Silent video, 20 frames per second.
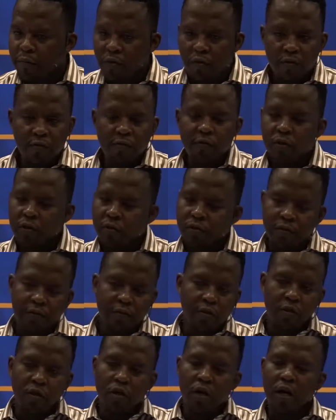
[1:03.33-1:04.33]
Your
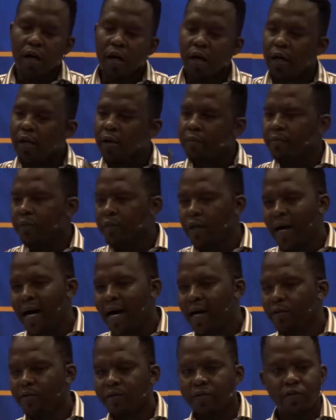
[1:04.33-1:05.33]
phone, your car, your
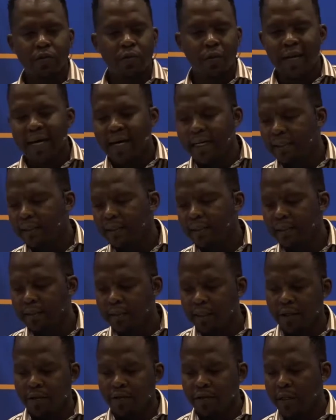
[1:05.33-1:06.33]
house, your lights,
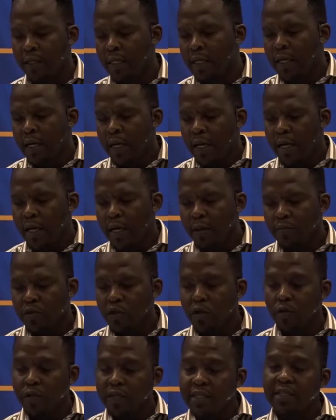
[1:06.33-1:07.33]
etc.
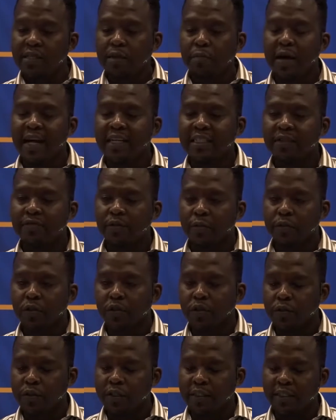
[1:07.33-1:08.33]
So this is a massive
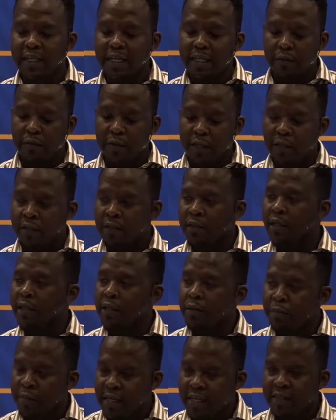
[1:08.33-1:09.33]
opportunity, and
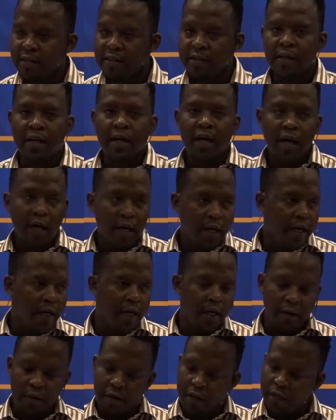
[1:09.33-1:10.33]
it means
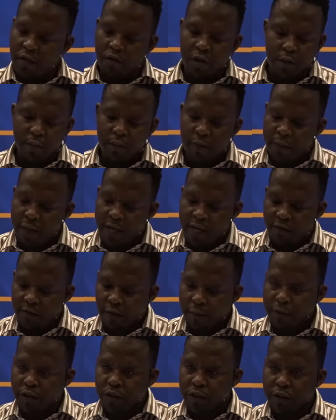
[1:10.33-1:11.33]
an incredible amount of
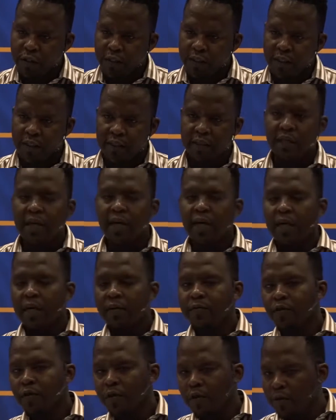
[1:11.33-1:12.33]
opportunities
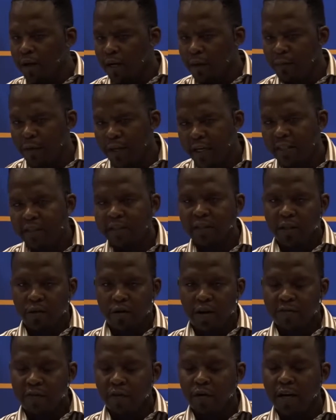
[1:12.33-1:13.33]
if you're in the right place and
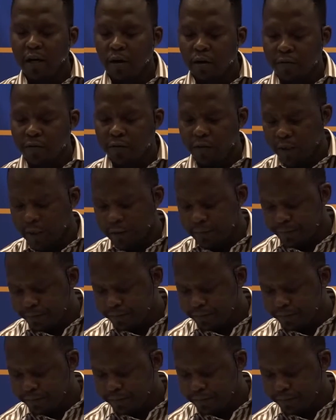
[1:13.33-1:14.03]
you have the right offering.